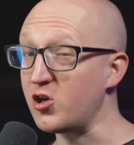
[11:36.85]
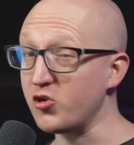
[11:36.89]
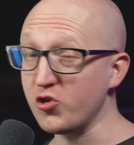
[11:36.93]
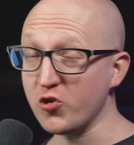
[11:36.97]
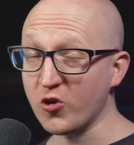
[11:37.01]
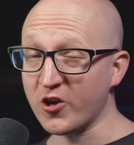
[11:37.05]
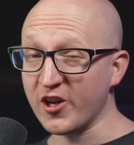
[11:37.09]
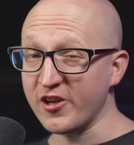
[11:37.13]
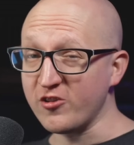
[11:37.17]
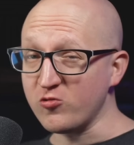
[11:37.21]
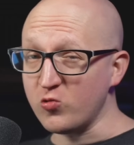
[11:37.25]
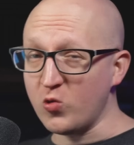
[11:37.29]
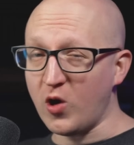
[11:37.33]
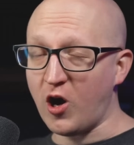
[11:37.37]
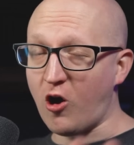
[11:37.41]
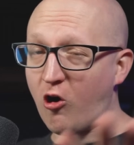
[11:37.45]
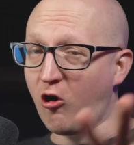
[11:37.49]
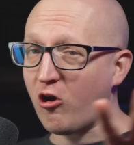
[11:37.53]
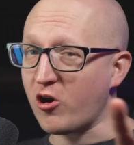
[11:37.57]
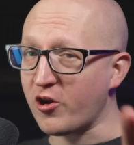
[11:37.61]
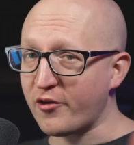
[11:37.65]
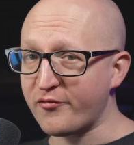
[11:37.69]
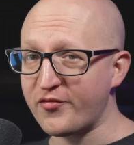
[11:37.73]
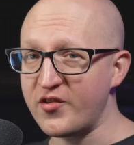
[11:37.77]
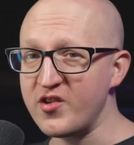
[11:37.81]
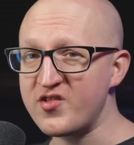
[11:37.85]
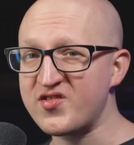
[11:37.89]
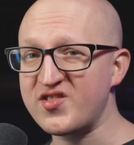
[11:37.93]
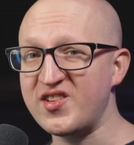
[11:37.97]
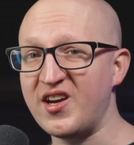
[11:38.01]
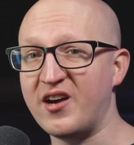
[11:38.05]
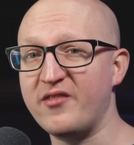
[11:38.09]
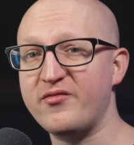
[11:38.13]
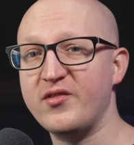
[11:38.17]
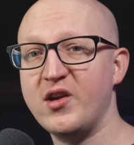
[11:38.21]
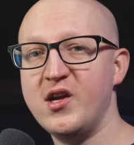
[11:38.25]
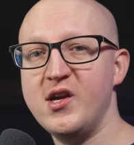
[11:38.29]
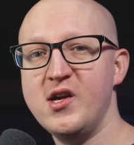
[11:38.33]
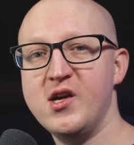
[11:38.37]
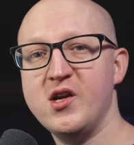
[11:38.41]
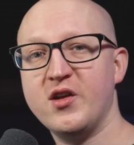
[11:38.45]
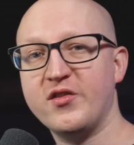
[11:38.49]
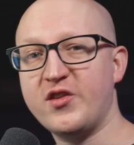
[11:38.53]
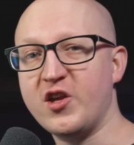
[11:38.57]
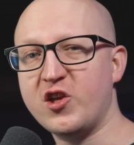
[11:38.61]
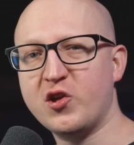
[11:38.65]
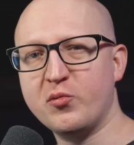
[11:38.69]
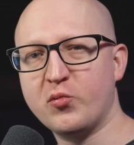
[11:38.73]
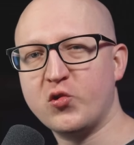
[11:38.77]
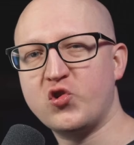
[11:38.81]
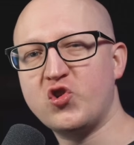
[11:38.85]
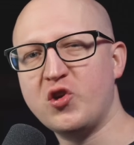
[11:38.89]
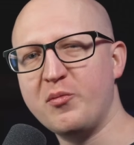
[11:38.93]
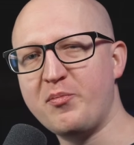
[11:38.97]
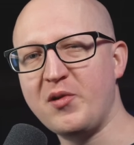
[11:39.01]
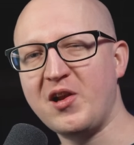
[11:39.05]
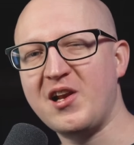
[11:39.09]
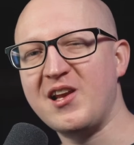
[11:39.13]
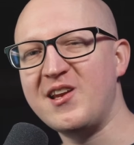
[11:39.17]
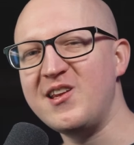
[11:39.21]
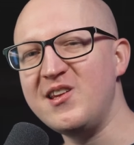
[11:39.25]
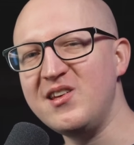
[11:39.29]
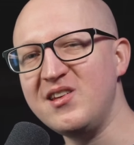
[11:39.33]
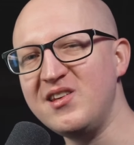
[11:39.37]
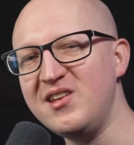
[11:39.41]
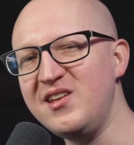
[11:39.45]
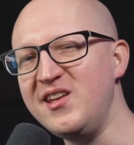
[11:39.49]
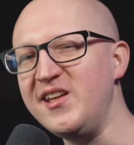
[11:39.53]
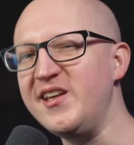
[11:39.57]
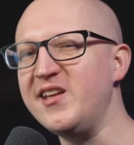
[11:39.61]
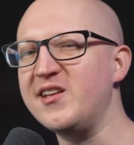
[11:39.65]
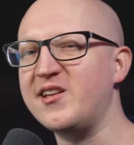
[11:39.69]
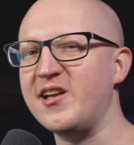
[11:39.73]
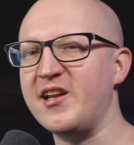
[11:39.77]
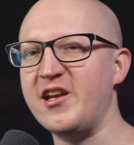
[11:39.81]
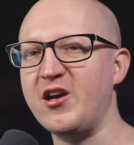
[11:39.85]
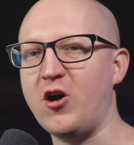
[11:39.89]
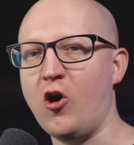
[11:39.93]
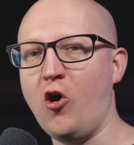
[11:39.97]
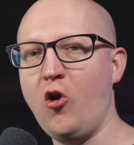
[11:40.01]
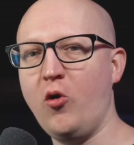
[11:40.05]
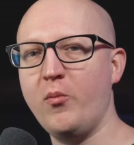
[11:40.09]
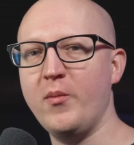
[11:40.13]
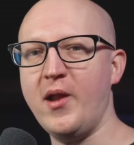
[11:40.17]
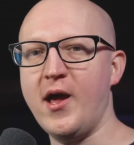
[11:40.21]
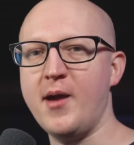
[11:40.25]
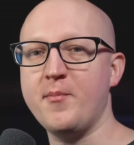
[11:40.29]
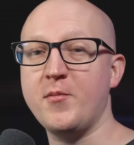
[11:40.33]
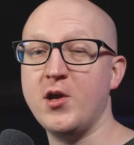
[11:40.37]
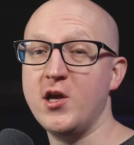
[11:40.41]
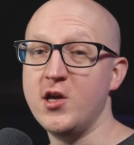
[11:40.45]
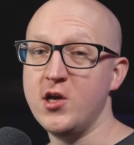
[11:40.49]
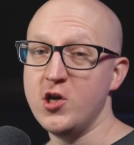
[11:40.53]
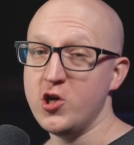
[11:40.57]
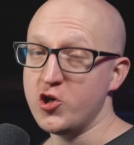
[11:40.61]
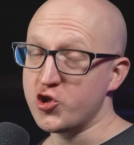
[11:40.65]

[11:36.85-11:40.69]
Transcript: You can do all of this stuff that you would typically need in a home lab.